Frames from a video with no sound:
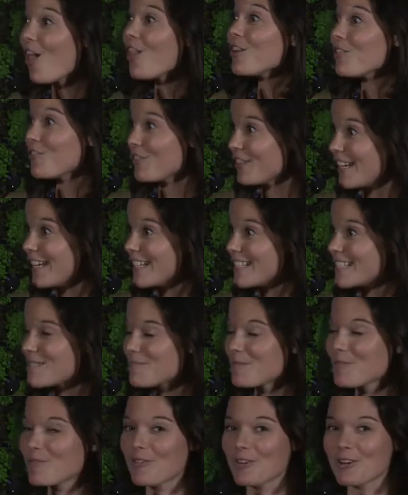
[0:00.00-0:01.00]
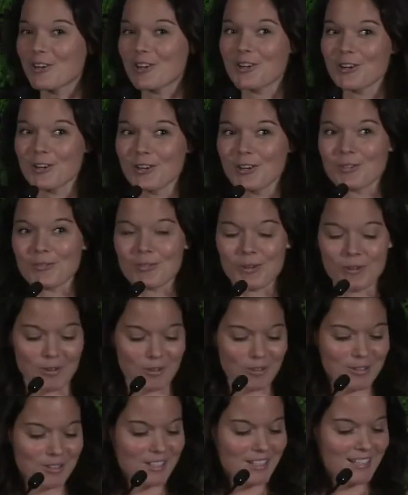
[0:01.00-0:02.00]
All of this before her current
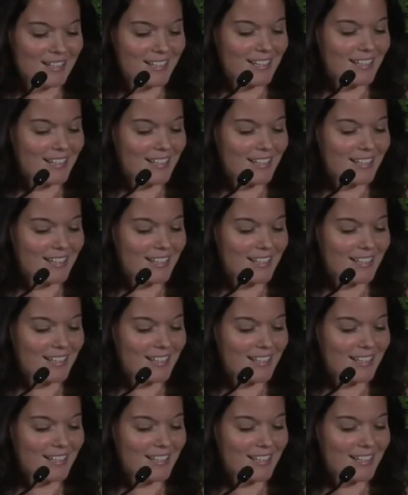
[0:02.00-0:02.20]
role